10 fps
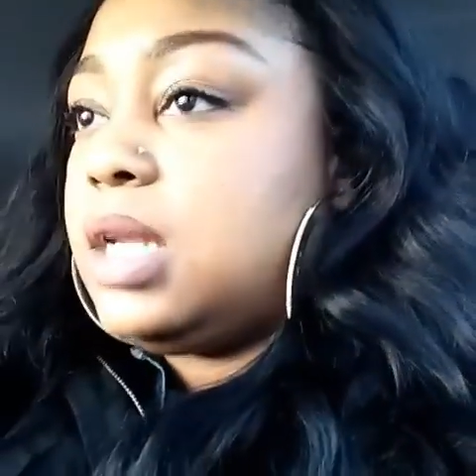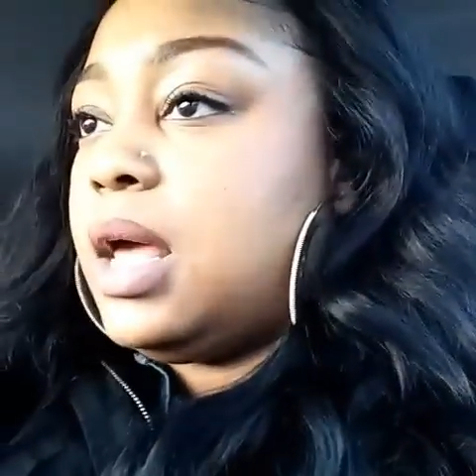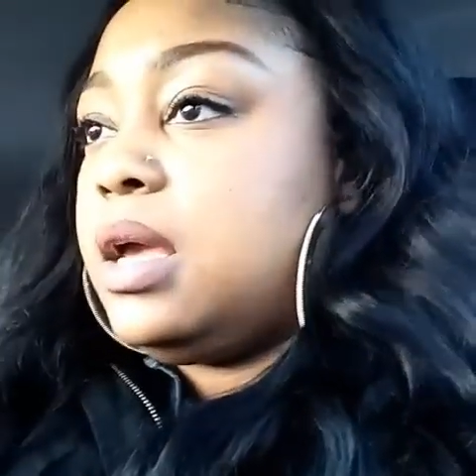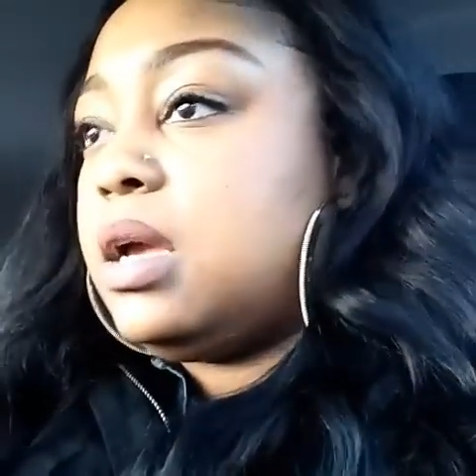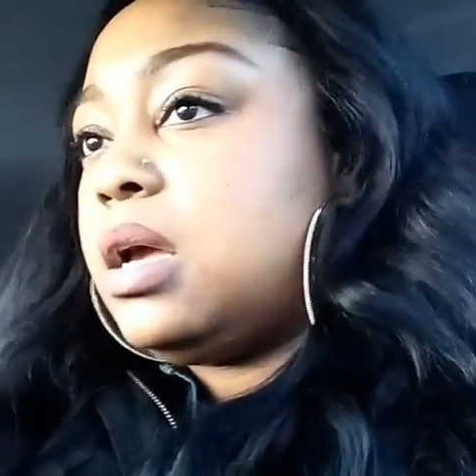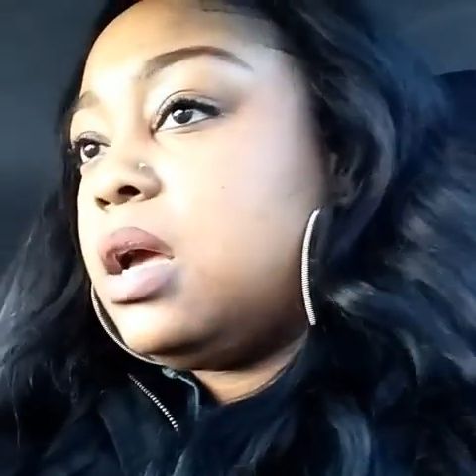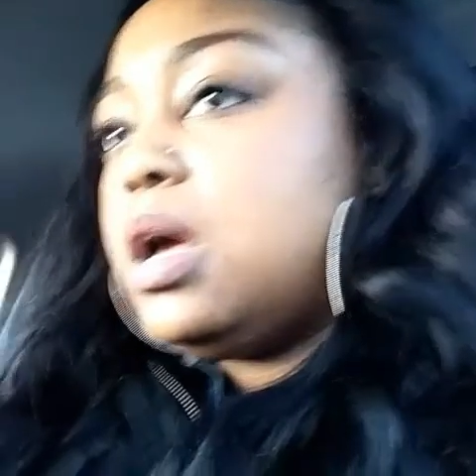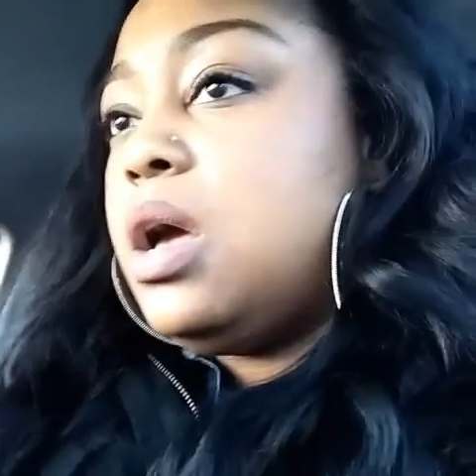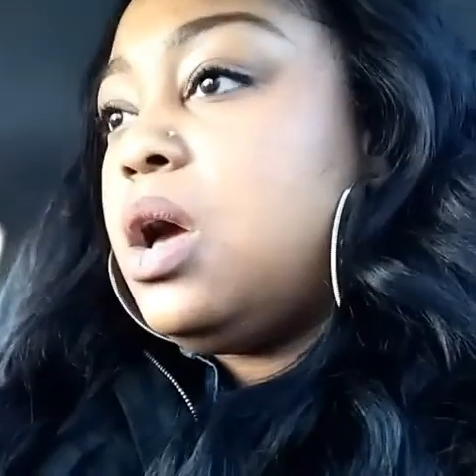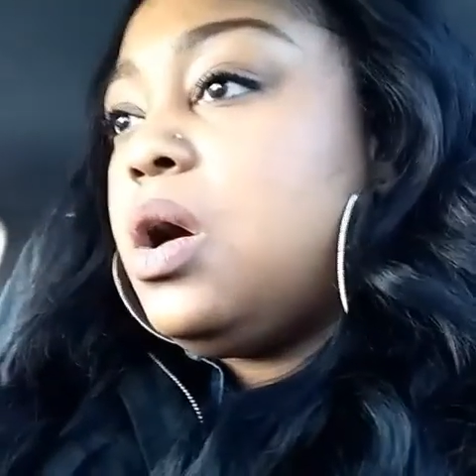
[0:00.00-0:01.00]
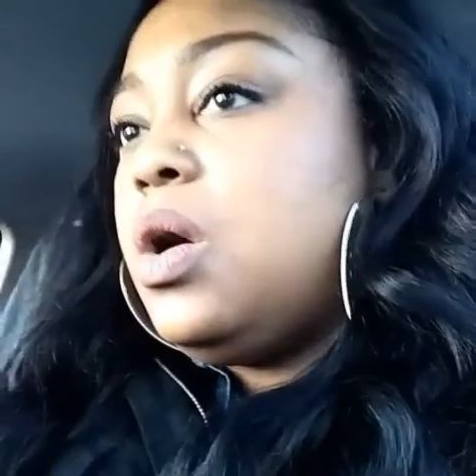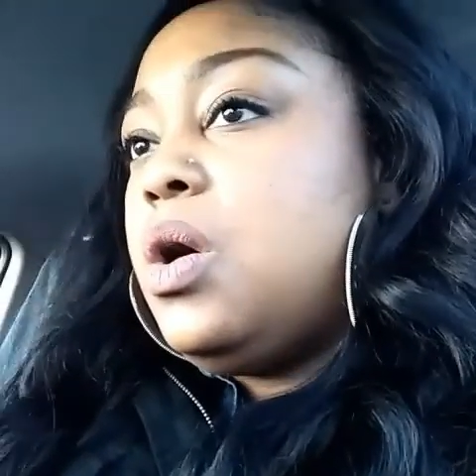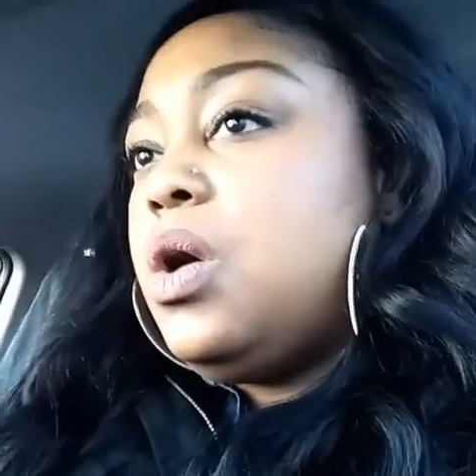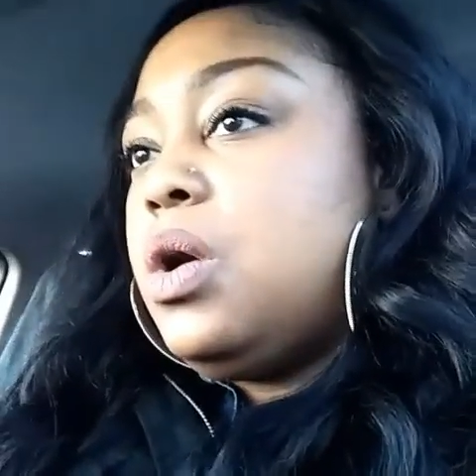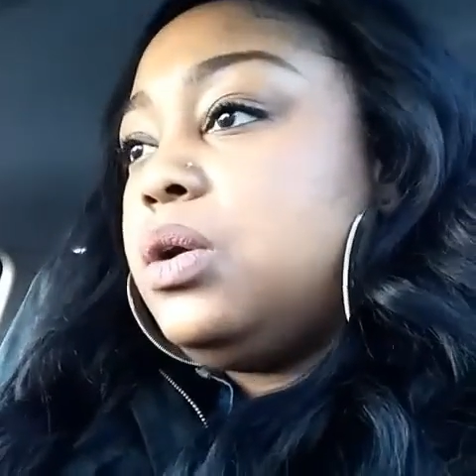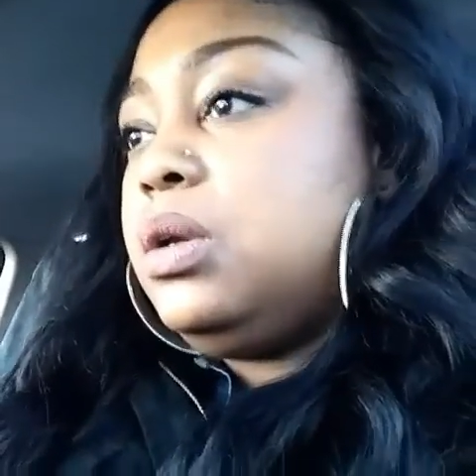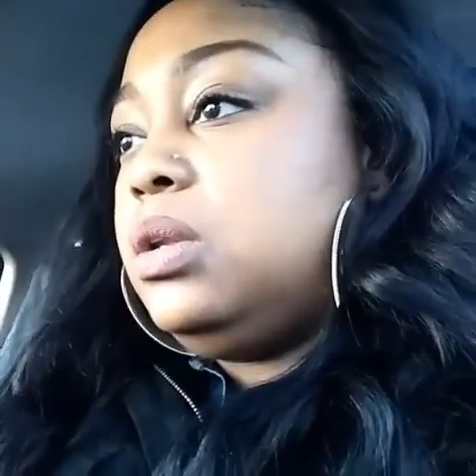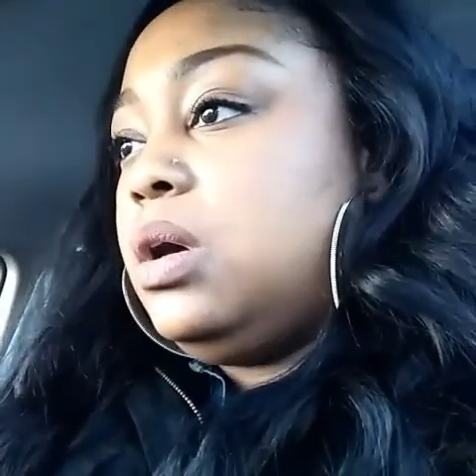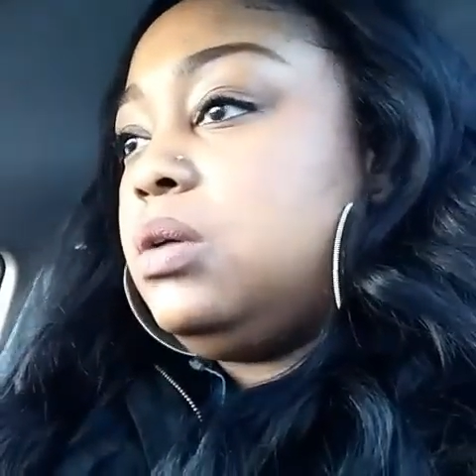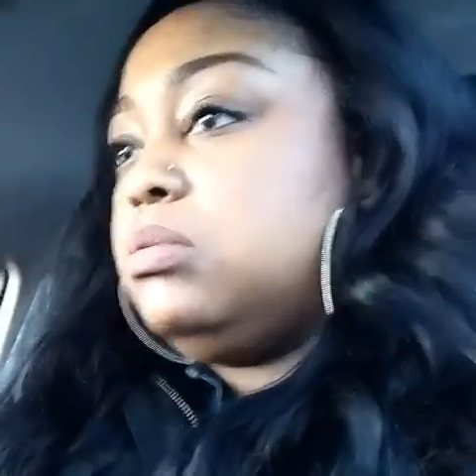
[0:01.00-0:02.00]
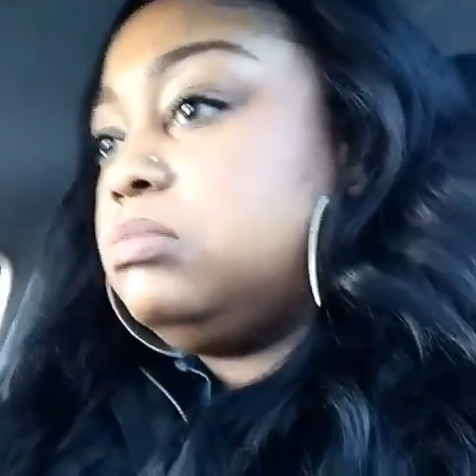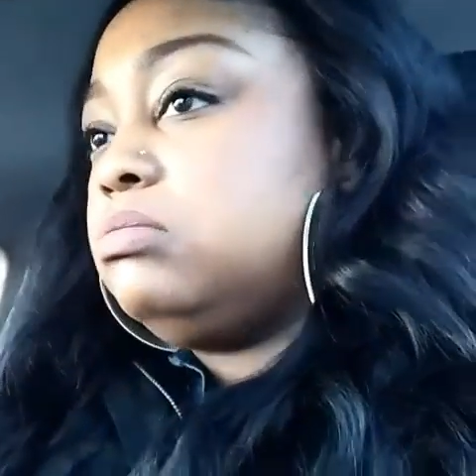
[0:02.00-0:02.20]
like, you know,